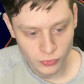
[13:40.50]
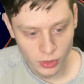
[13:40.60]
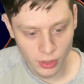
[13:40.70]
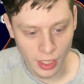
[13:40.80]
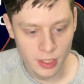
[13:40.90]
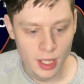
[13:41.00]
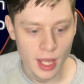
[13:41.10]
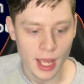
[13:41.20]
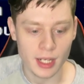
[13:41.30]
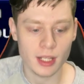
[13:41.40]
Okay,
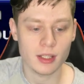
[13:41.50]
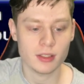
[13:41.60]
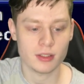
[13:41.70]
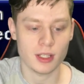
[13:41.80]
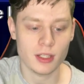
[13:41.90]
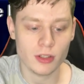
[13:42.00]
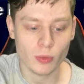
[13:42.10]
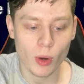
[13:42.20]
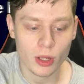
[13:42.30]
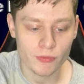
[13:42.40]
and then see, these are
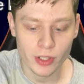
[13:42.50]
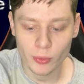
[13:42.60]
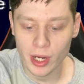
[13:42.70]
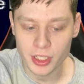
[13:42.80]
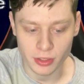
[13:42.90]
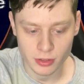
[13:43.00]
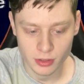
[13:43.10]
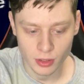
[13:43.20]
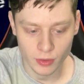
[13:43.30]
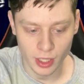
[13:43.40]
our configurations.
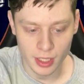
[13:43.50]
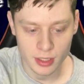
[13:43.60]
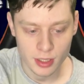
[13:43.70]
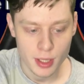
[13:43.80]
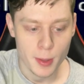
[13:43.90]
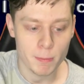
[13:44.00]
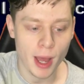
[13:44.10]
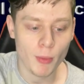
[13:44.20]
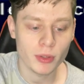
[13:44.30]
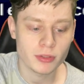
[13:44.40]
Okay,
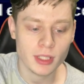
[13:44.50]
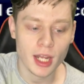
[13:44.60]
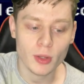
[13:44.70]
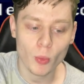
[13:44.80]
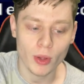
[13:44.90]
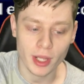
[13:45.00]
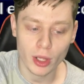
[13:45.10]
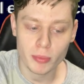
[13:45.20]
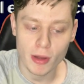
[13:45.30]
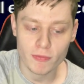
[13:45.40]
mine was setting 1. That
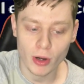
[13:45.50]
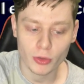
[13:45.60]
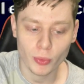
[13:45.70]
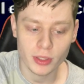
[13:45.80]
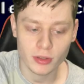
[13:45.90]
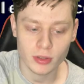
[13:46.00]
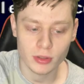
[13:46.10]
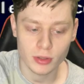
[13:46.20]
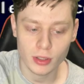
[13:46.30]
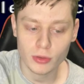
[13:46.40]
was my first one. This
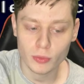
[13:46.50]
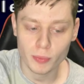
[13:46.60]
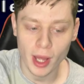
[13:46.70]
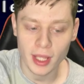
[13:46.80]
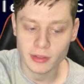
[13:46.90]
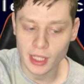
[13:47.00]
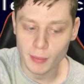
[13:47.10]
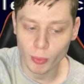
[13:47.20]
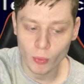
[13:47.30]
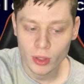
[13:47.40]
is my
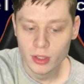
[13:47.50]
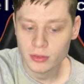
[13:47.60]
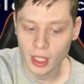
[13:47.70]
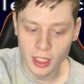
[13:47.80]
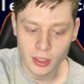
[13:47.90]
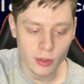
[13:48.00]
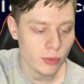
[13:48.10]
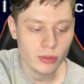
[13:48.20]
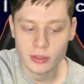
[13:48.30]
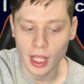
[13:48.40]
example. Setting
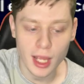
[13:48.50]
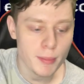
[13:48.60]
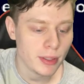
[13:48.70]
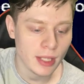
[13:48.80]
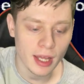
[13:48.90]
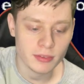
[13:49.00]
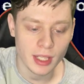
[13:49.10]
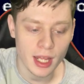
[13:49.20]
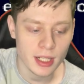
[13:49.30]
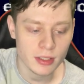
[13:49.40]
2, same exact
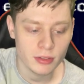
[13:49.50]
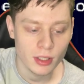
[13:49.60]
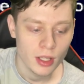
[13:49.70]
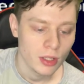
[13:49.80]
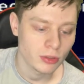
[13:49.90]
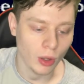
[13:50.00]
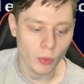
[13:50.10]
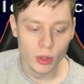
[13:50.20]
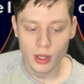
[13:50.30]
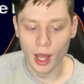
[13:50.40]
settings. So
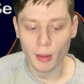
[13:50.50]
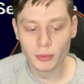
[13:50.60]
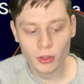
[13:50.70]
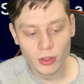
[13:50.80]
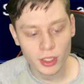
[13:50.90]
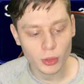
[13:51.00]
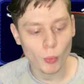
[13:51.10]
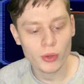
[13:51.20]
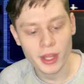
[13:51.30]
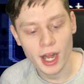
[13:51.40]
I'm going to click the
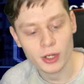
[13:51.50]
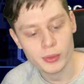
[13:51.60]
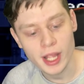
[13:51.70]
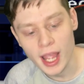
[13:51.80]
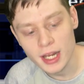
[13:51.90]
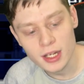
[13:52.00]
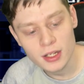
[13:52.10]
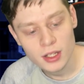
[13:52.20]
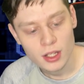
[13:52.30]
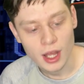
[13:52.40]
one that I created.
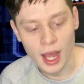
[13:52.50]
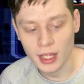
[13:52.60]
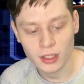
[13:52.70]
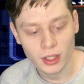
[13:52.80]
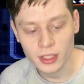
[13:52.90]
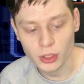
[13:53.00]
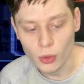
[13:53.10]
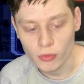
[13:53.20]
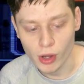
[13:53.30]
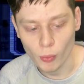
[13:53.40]
I can click 2
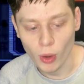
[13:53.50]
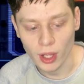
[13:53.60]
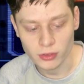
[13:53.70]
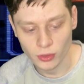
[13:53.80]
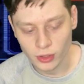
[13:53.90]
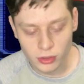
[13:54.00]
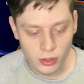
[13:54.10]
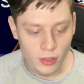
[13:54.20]
if I want. So this